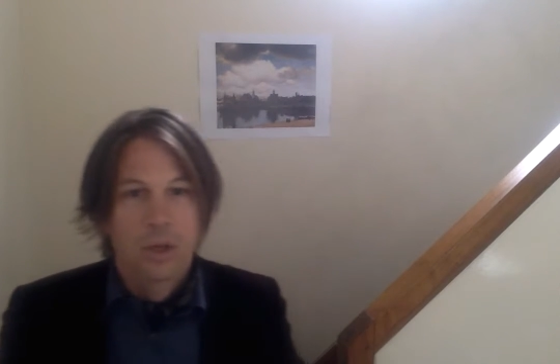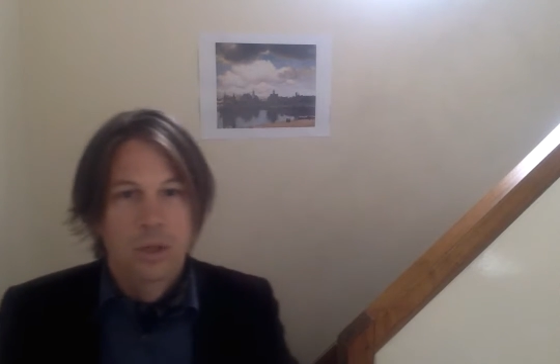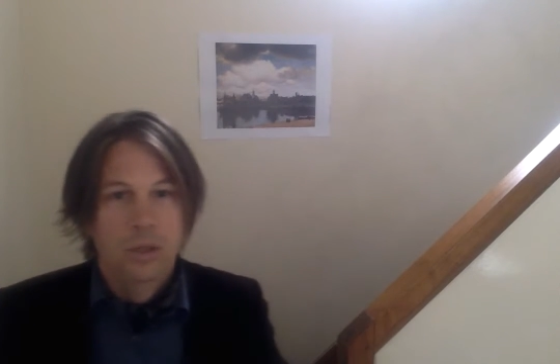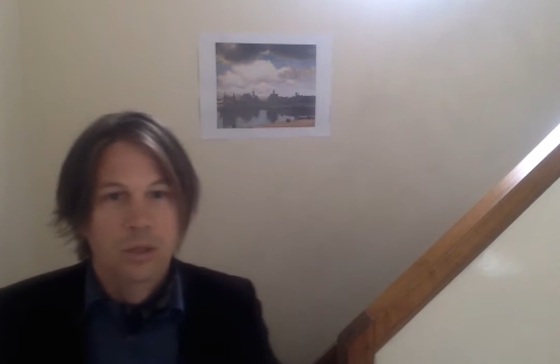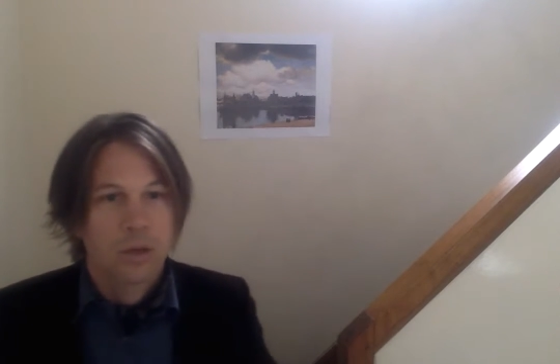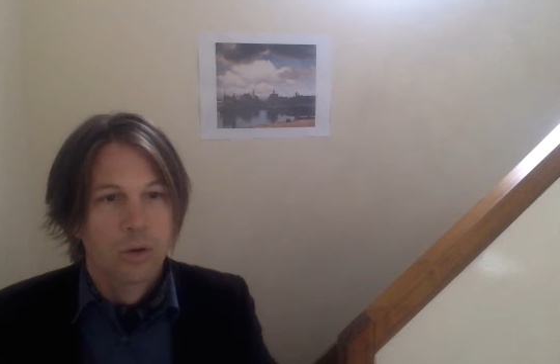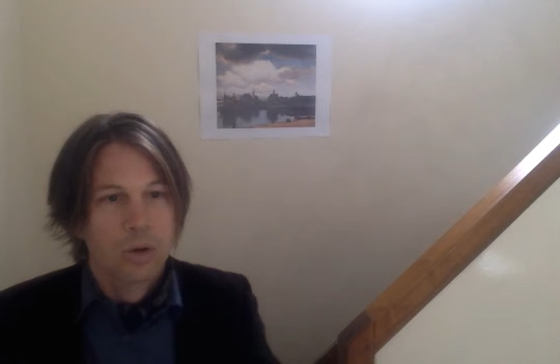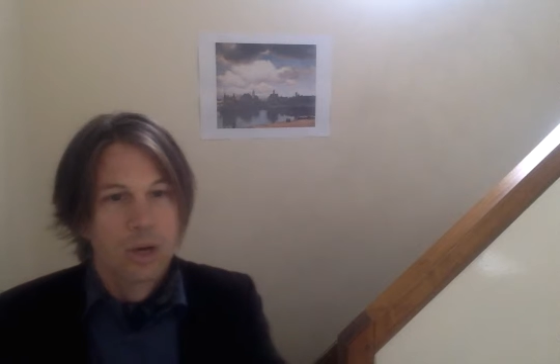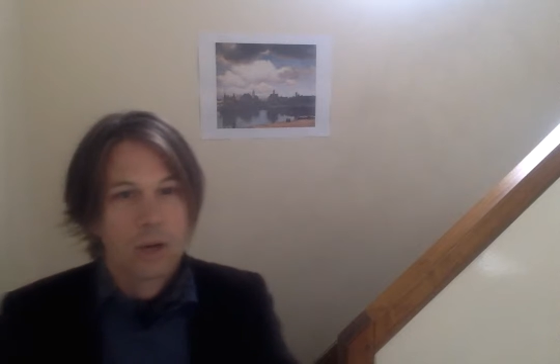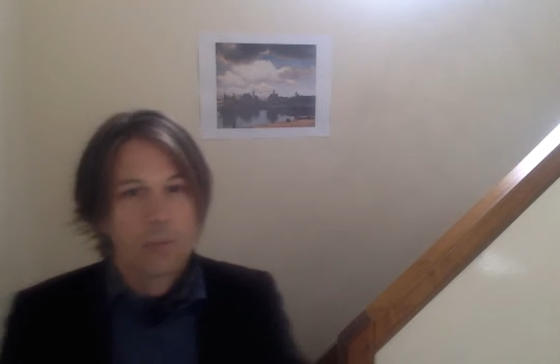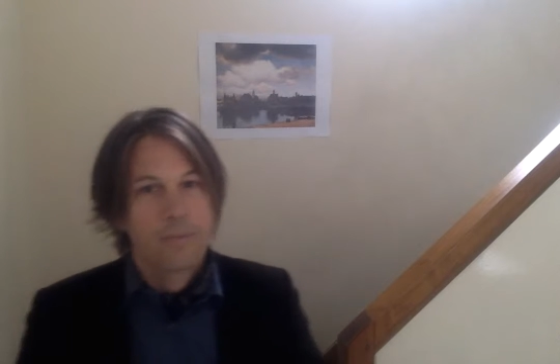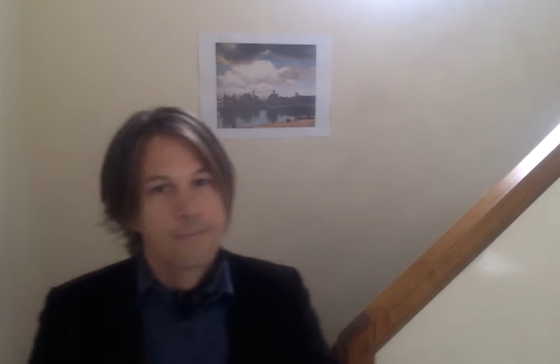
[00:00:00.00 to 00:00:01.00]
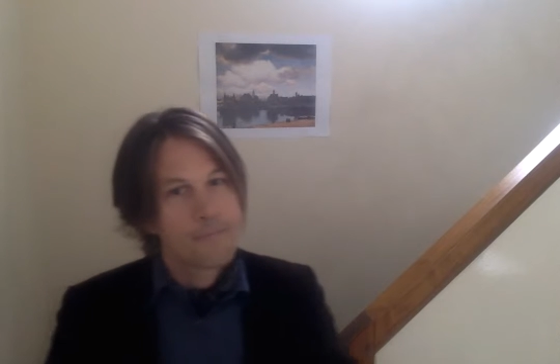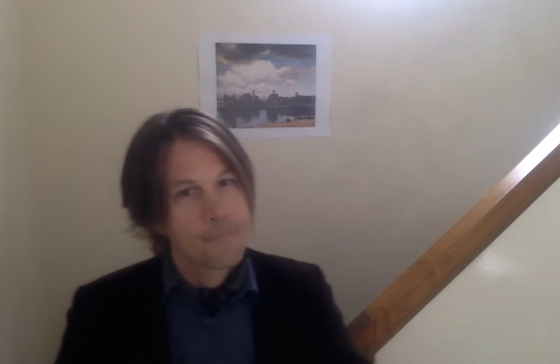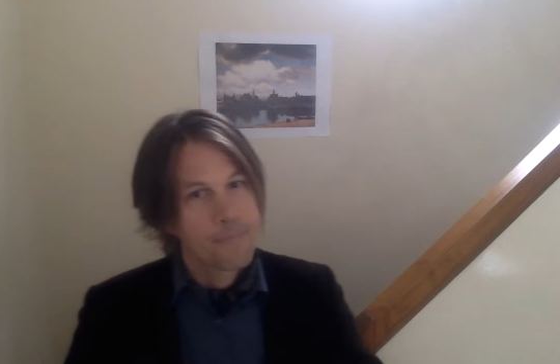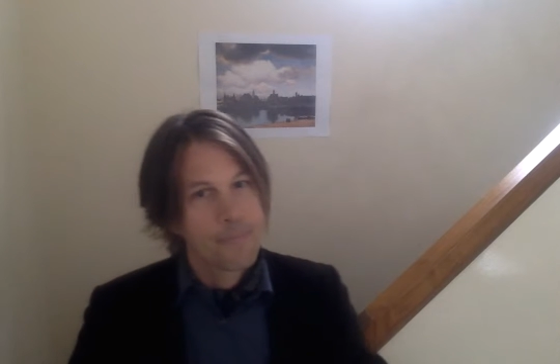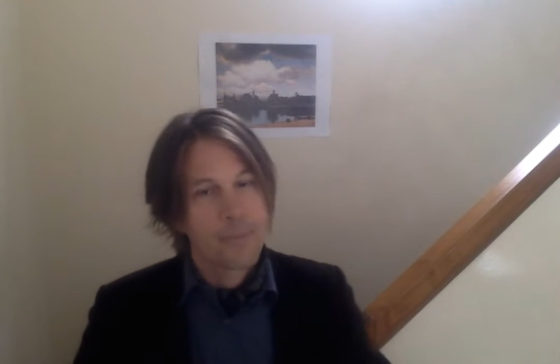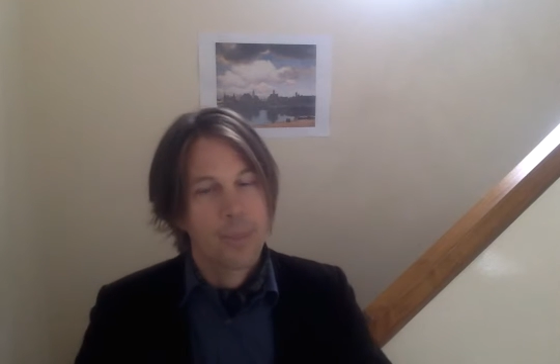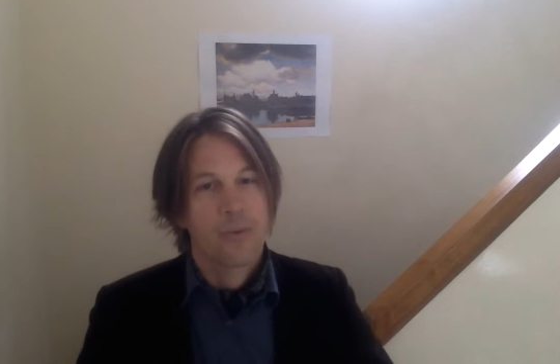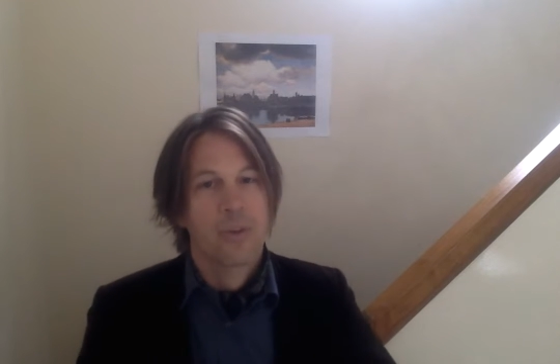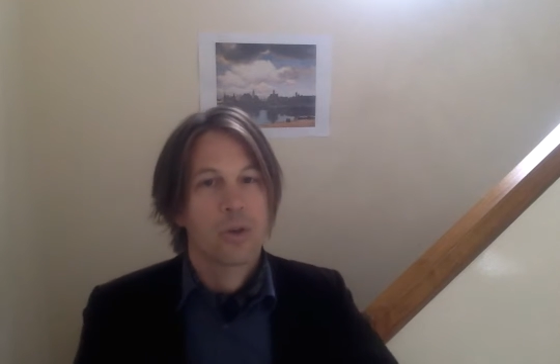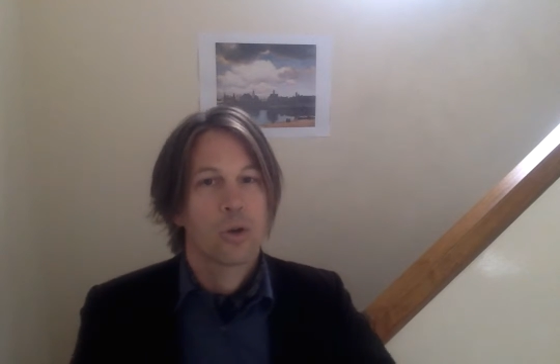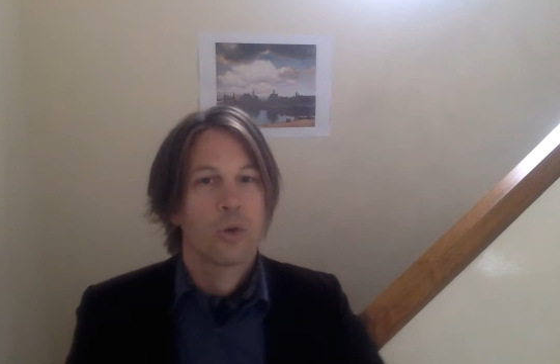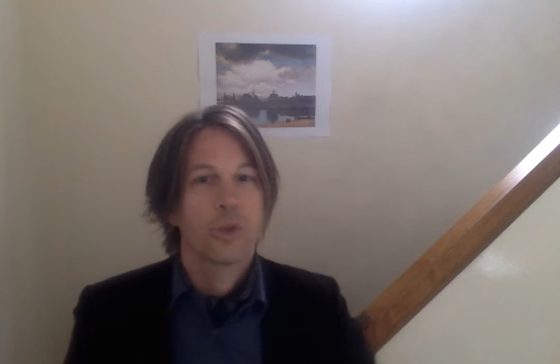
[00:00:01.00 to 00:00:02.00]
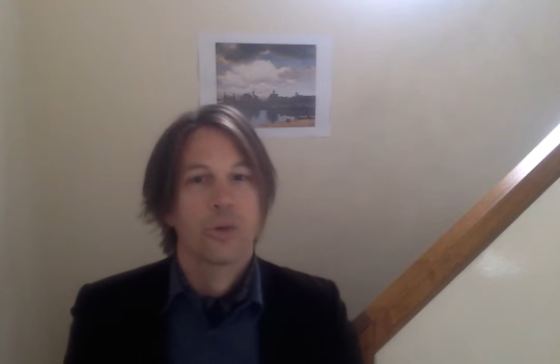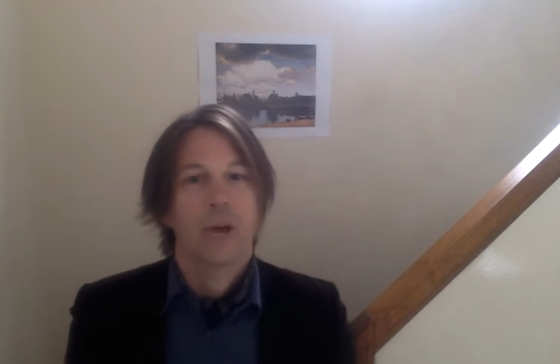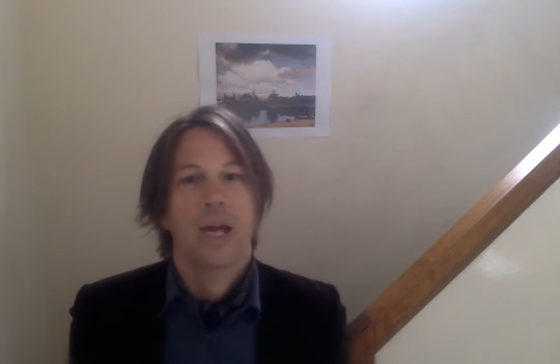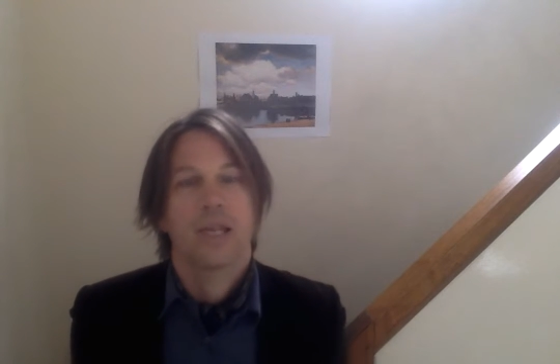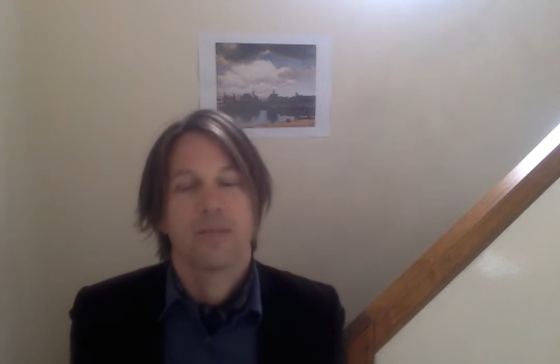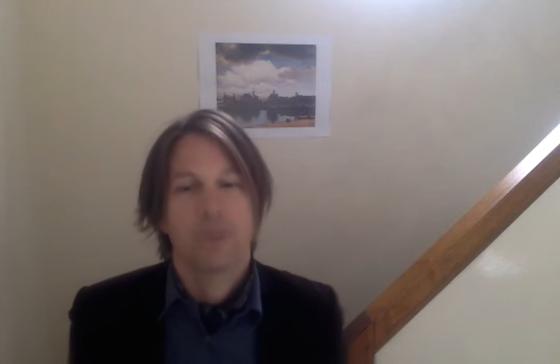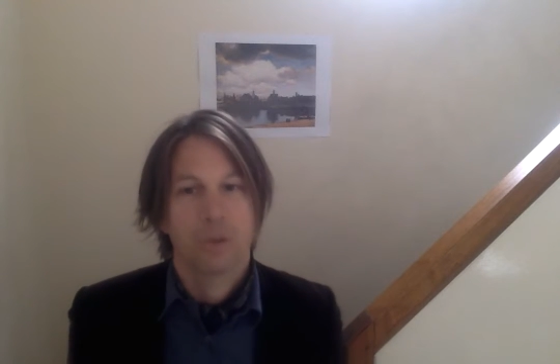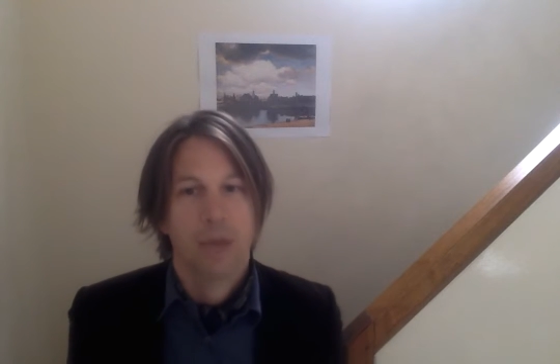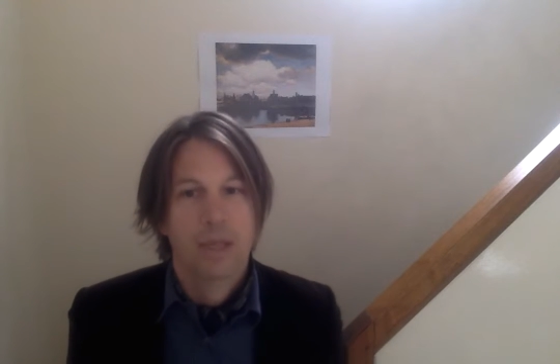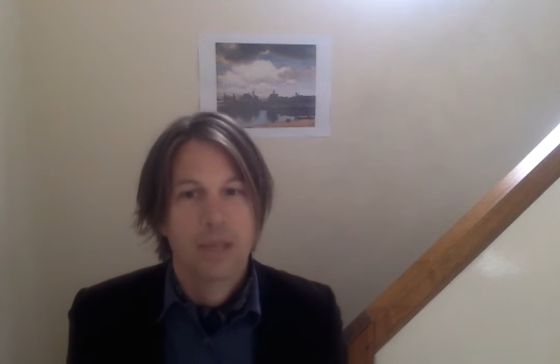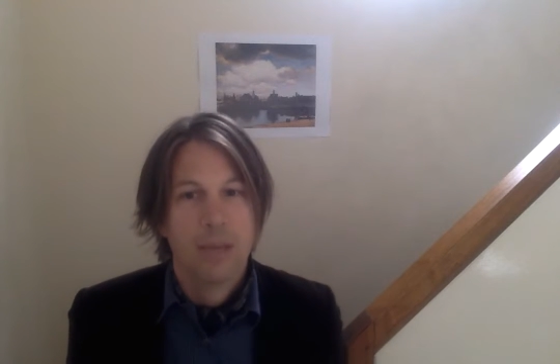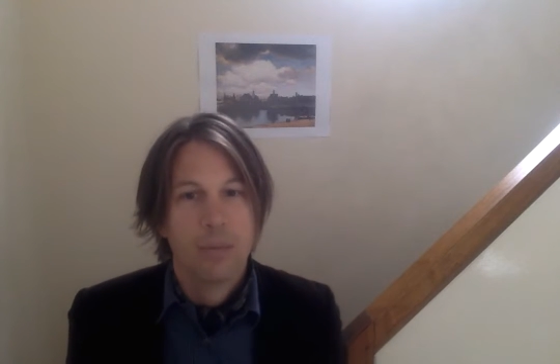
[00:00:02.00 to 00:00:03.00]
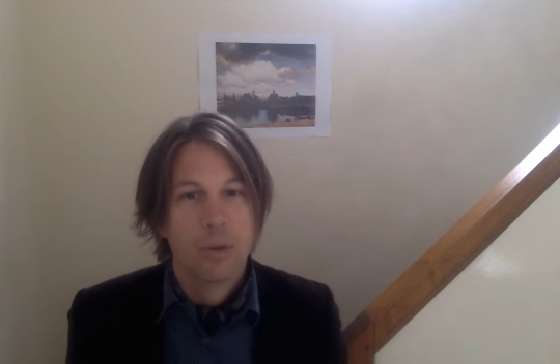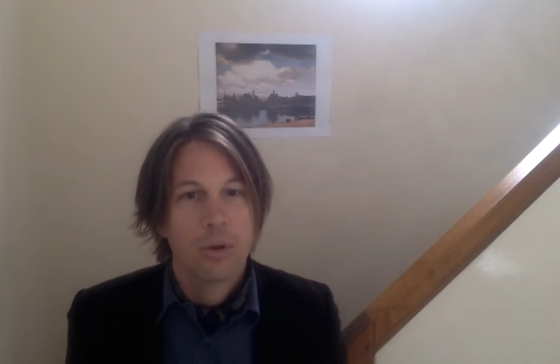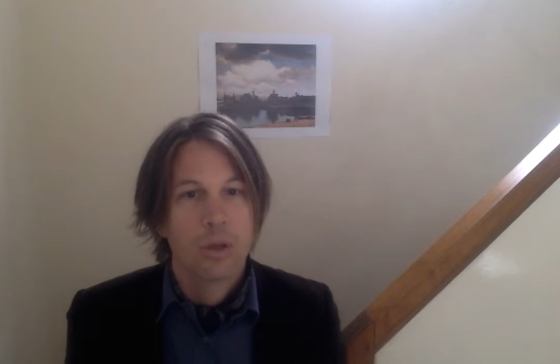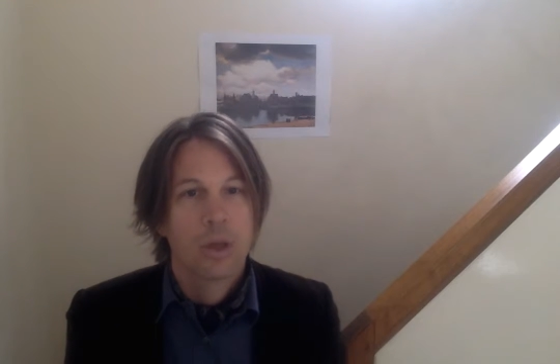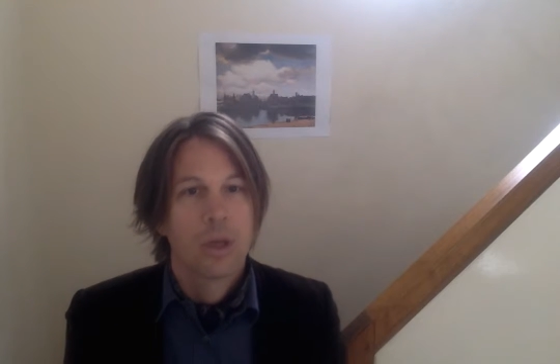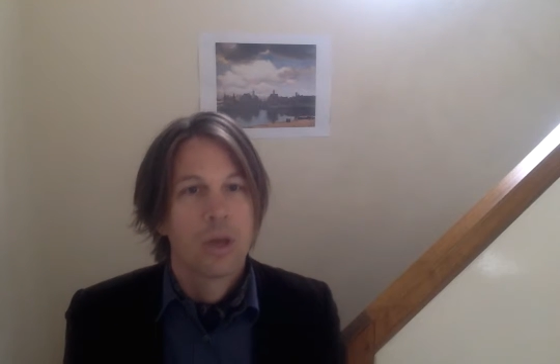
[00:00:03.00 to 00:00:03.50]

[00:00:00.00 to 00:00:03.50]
So when you close your eyes and visualize an apple,